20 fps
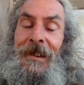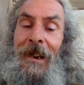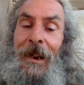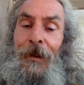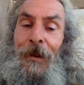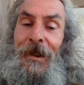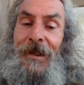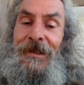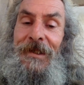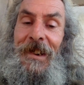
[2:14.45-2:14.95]

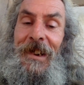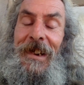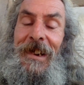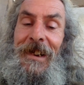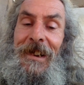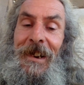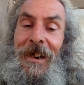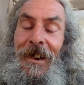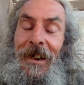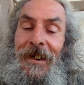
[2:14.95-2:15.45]
Now the
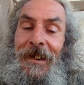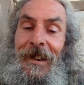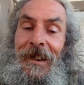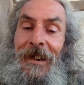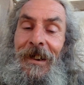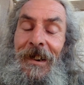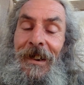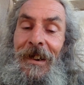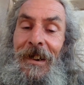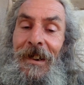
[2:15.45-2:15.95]
D,
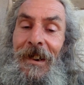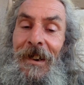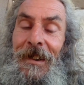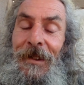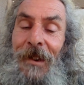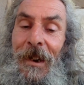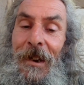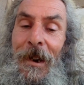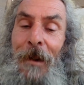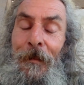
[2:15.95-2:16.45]

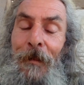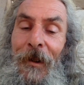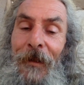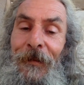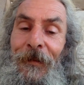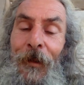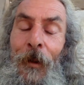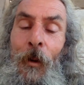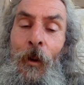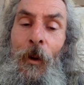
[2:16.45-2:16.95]
the number
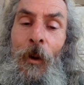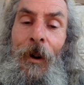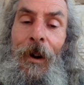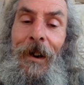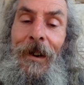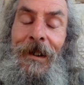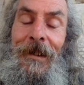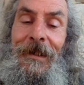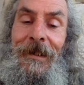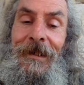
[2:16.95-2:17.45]

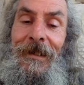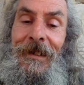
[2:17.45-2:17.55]
4,